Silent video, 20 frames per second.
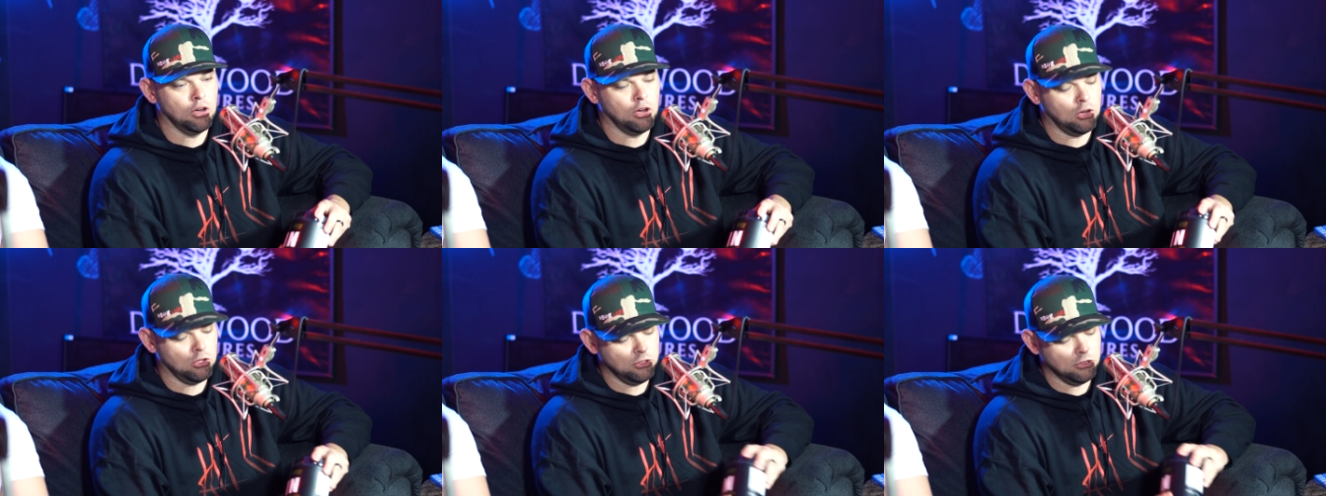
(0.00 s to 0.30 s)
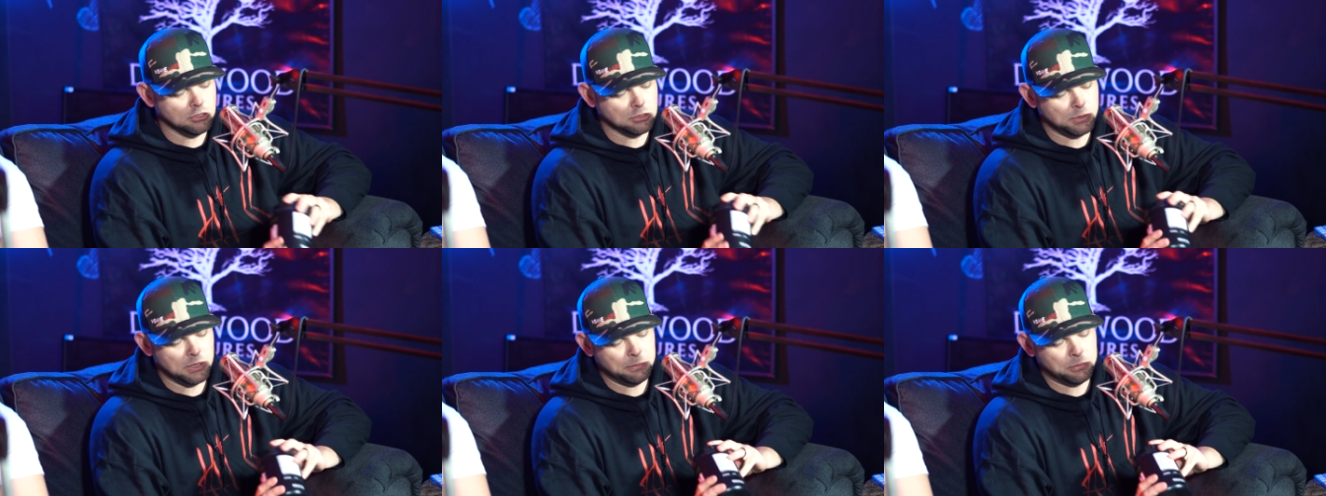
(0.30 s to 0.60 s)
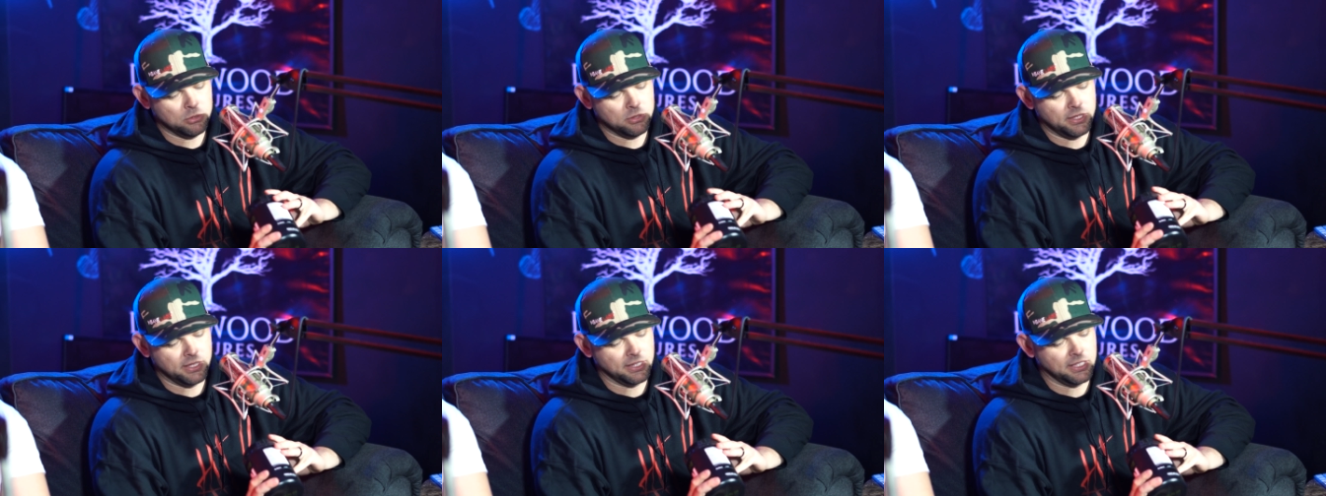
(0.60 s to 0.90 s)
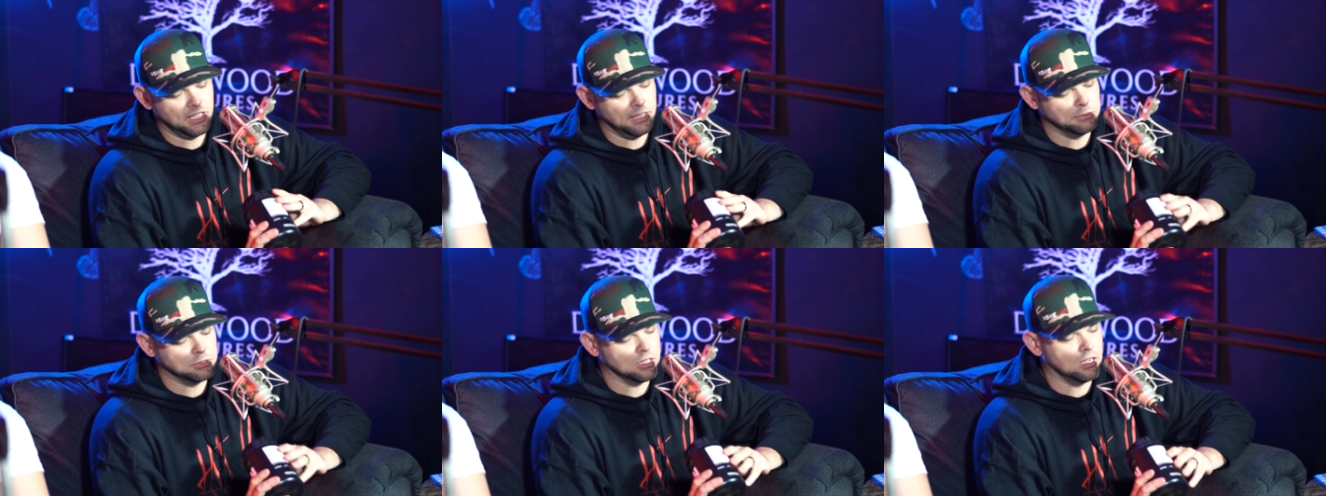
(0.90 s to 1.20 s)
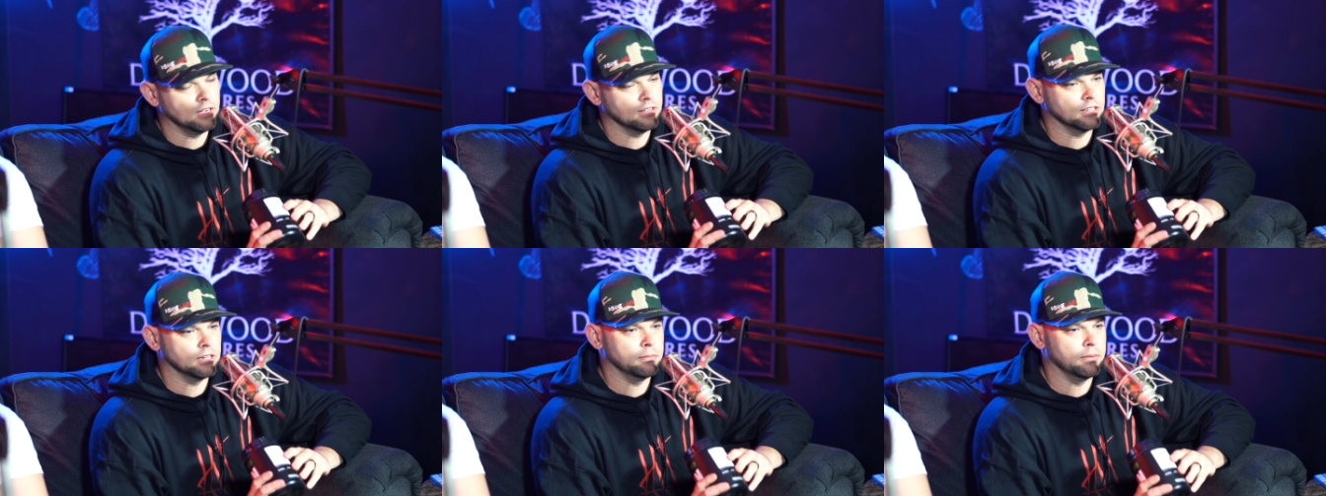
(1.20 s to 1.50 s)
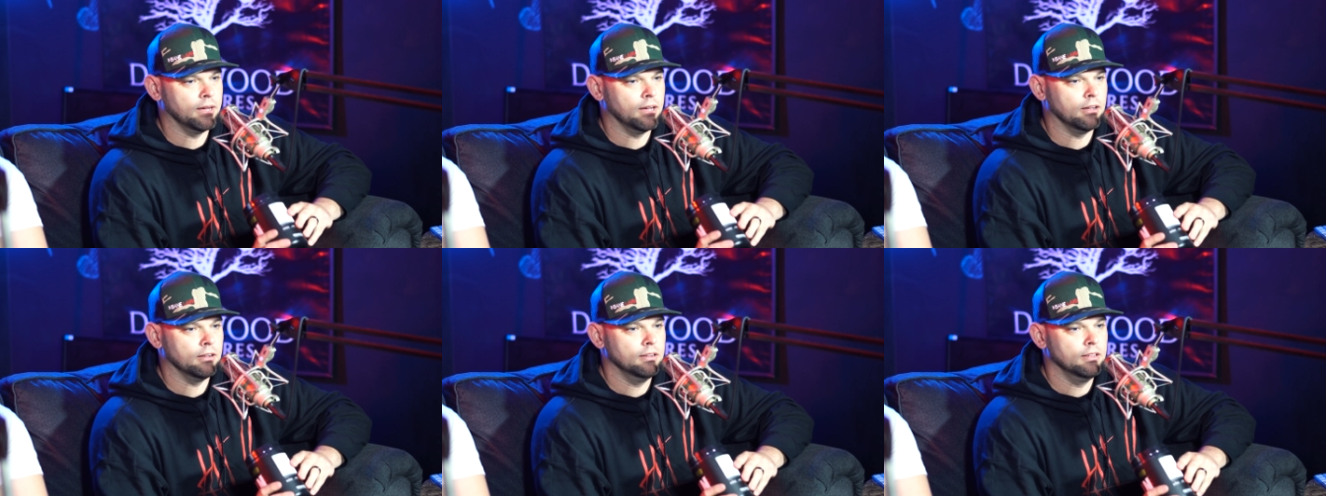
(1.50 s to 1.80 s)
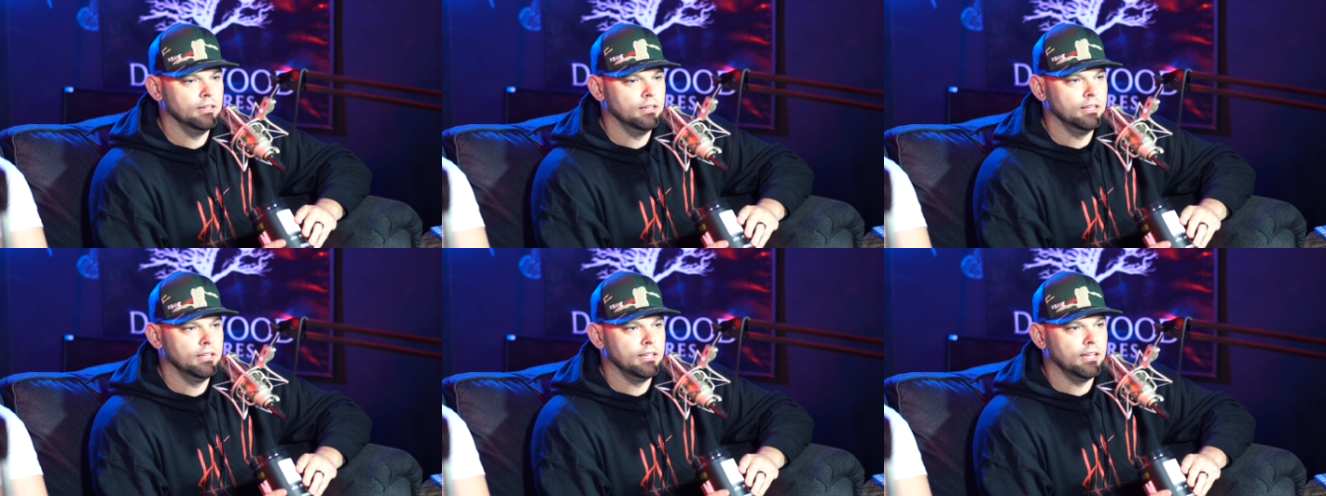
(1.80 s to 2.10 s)
all those people that keep talking about
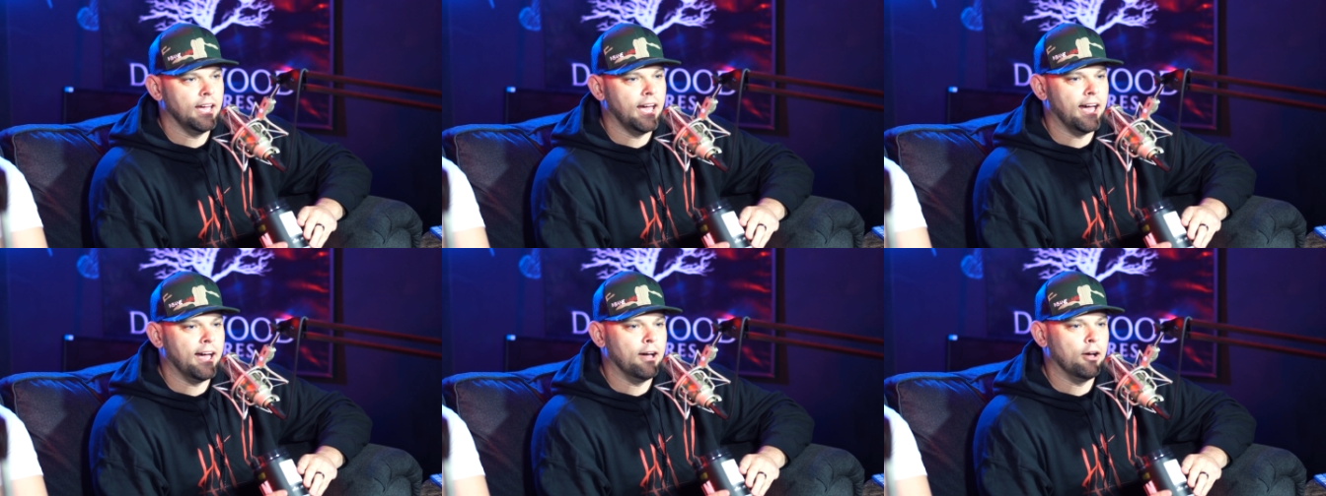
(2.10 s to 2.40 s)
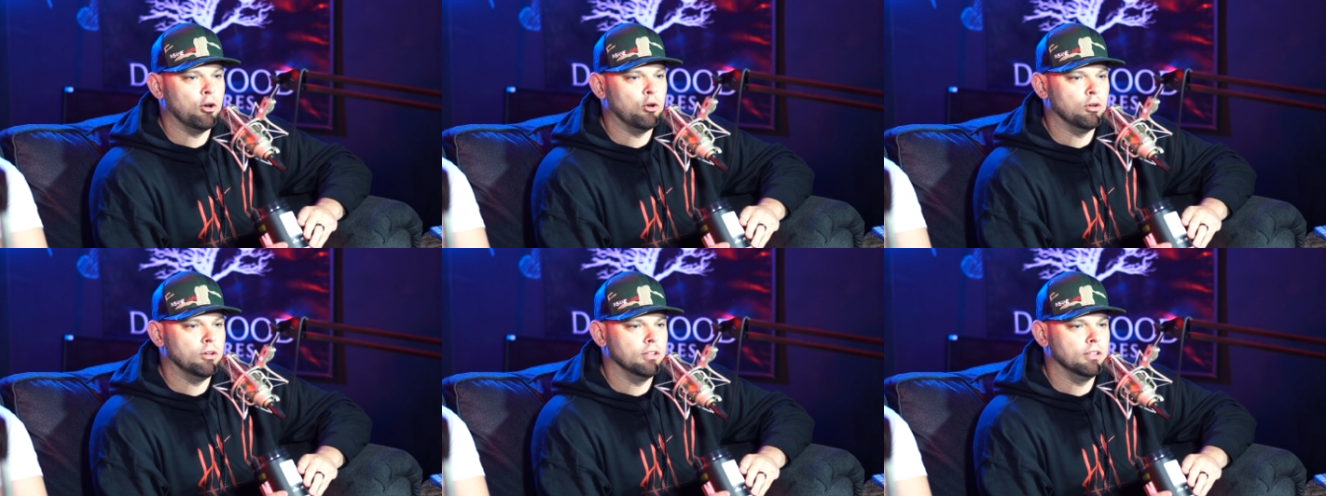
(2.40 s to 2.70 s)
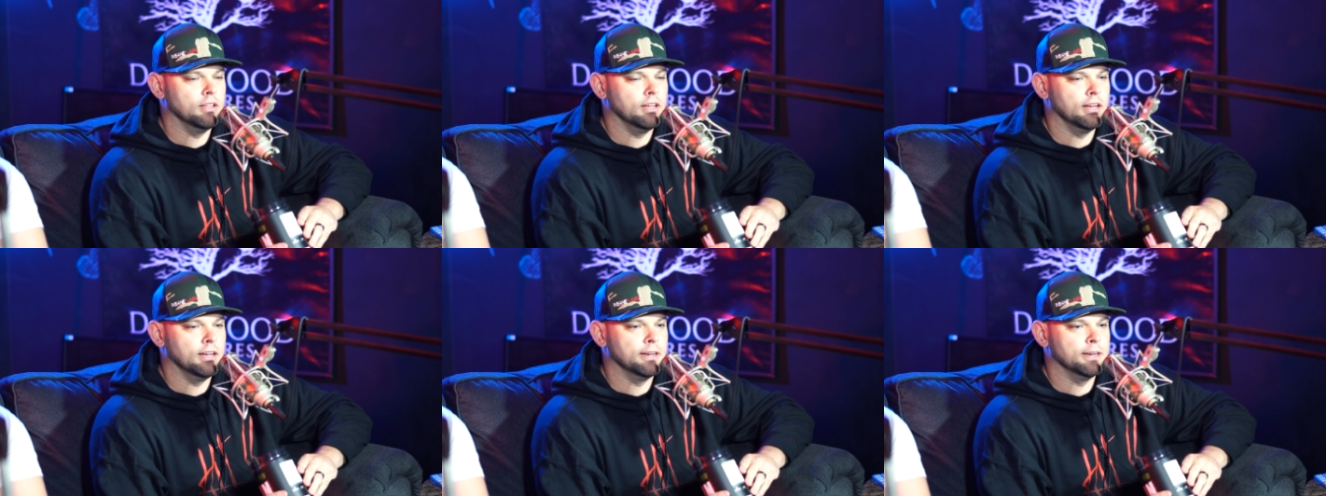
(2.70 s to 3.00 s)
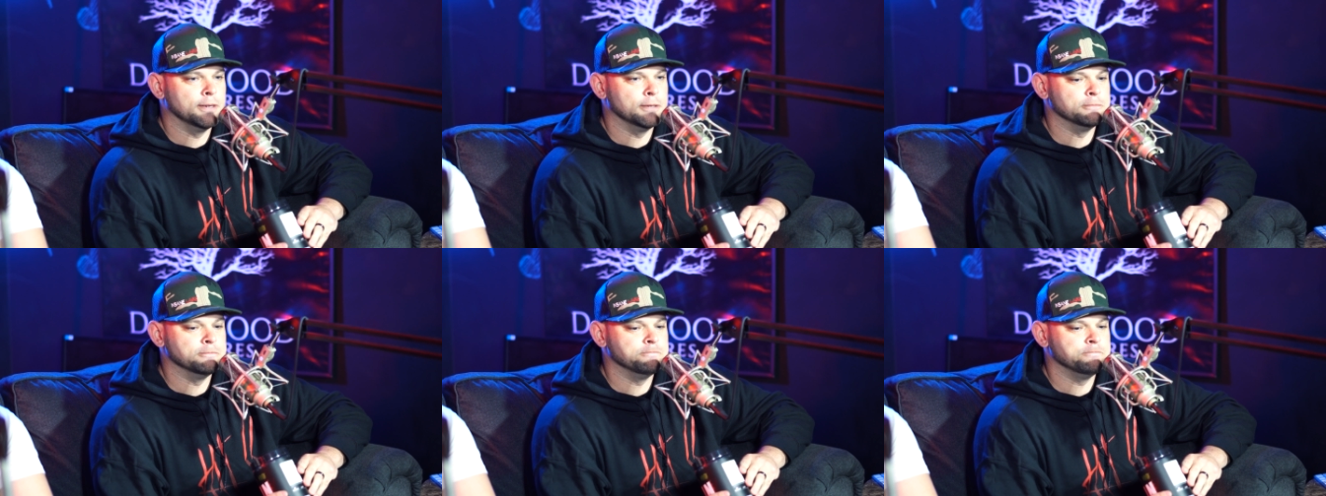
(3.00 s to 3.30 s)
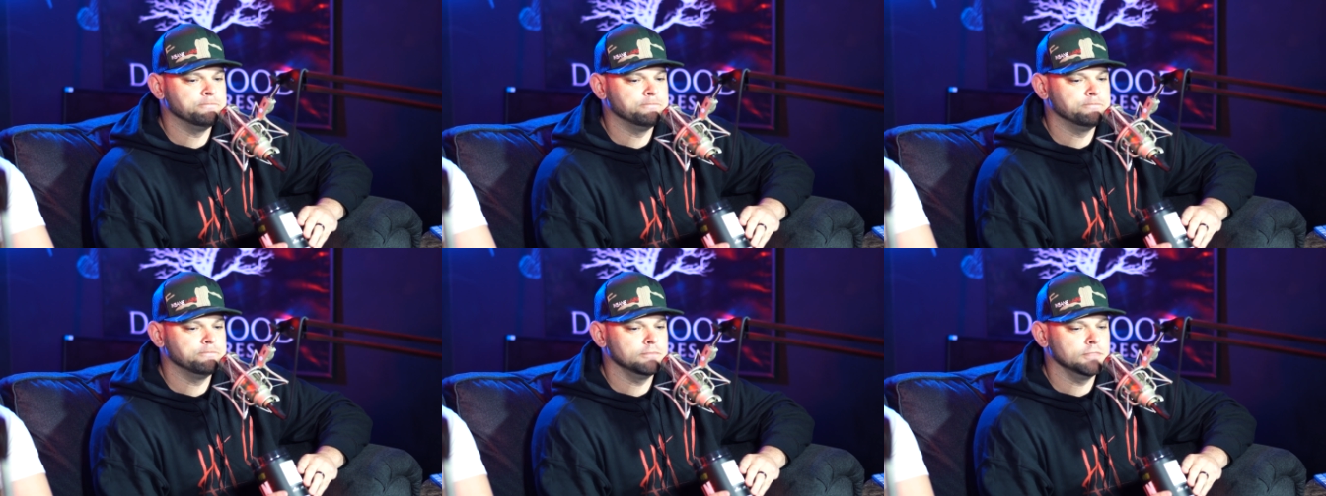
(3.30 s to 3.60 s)
how um,